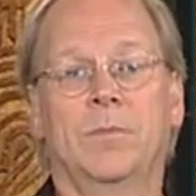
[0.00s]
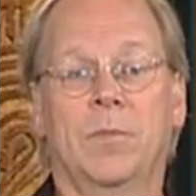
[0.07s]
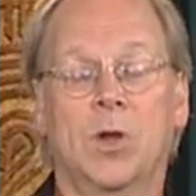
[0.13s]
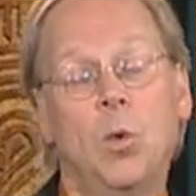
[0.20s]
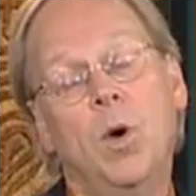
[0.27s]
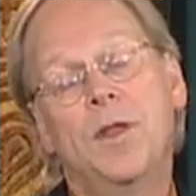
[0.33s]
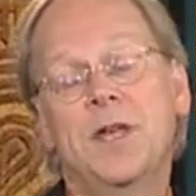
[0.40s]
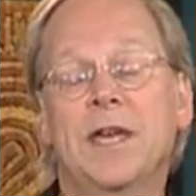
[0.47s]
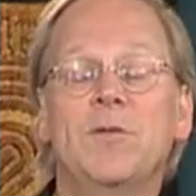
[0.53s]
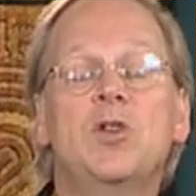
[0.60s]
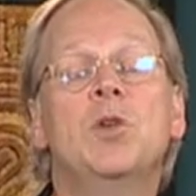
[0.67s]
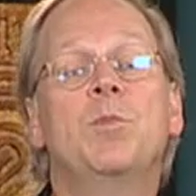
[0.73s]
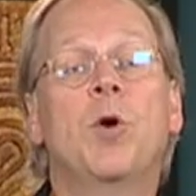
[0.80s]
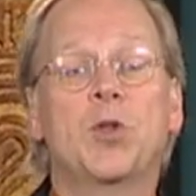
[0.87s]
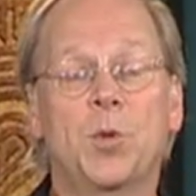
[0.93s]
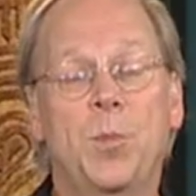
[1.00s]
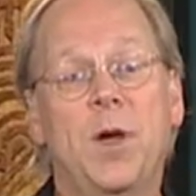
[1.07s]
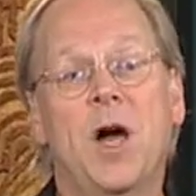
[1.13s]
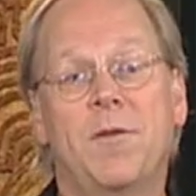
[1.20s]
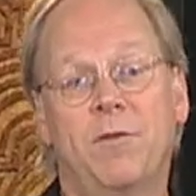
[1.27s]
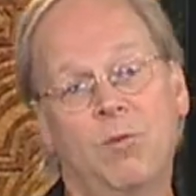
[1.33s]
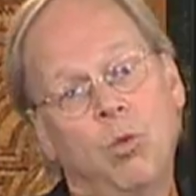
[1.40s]
The one that gives you both the
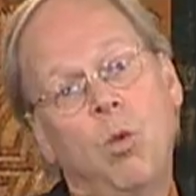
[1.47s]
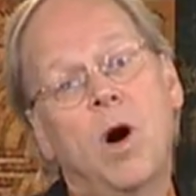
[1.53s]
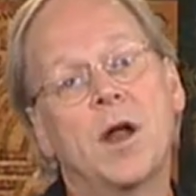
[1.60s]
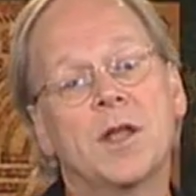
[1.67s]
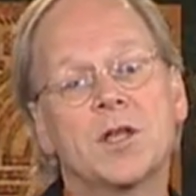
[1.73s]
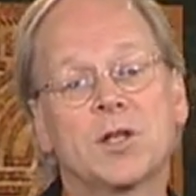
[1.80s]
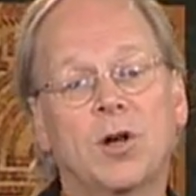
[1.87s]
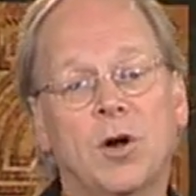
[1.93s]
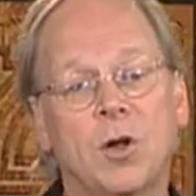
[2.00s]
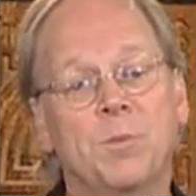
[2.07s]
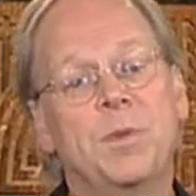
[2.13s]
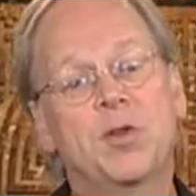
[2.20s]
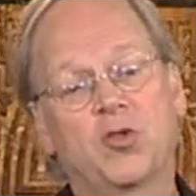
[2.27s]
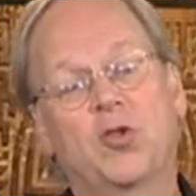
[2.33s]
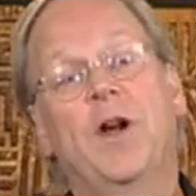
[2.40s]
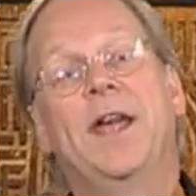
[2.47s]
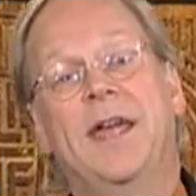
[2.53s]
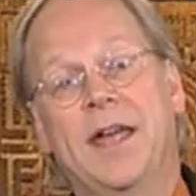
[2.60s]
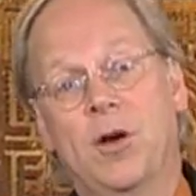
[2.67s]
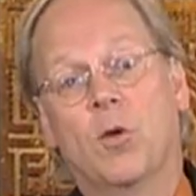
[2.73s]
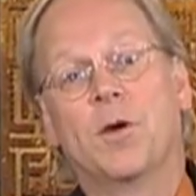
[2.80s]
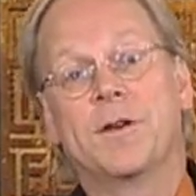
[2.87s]
payoff of 1 is called
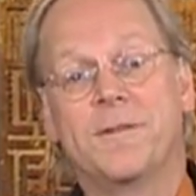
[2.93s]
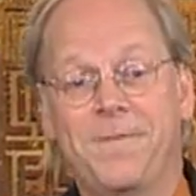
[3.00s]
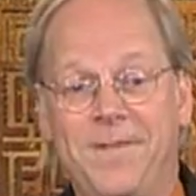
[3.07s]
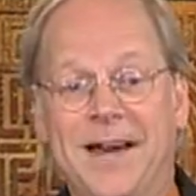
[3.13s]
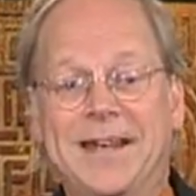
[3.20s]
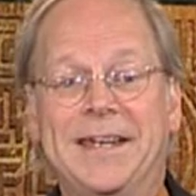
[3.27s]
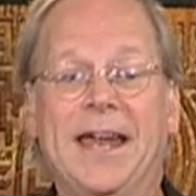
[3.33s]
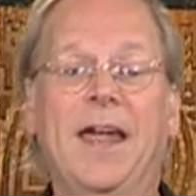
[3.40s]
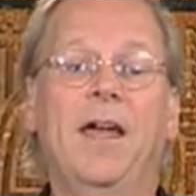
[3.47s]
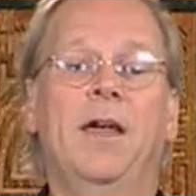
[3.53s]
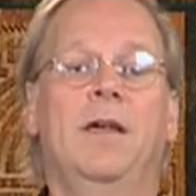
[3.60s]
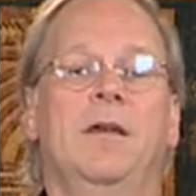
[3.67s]
betraying or defecting.